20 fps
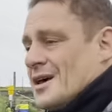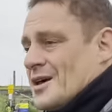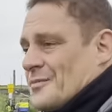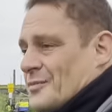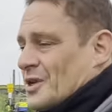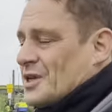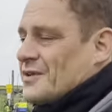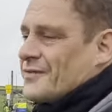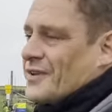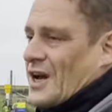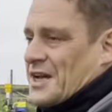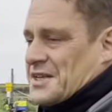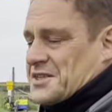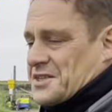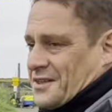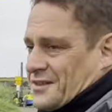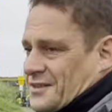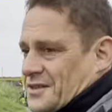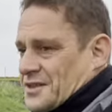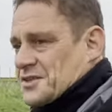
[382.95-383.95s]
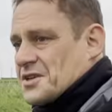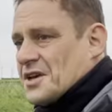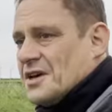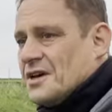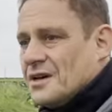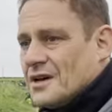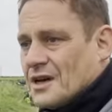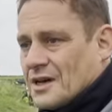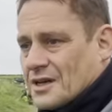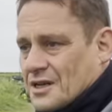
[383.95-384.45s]
But even Icelanders
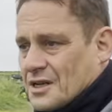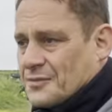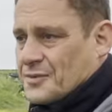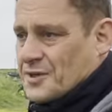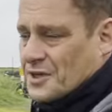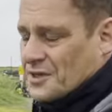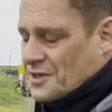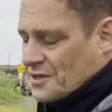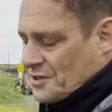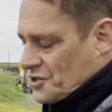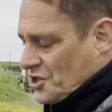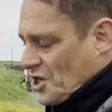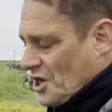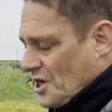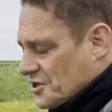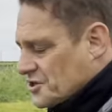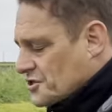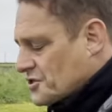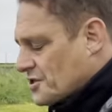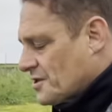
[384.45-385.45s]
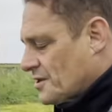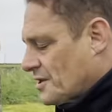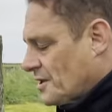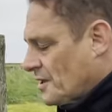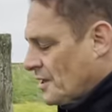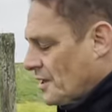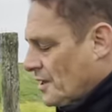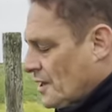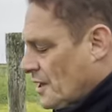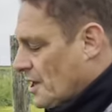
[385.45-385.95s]
are going to be charged
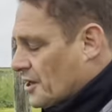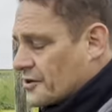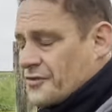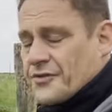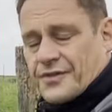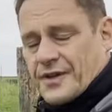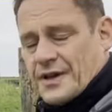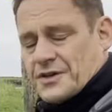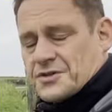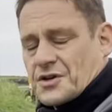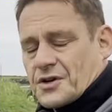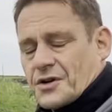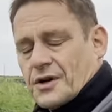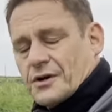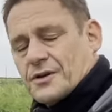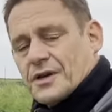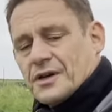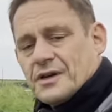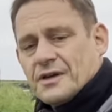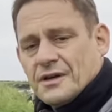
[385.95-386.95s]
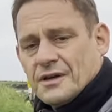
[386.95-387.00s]
100,000 kroner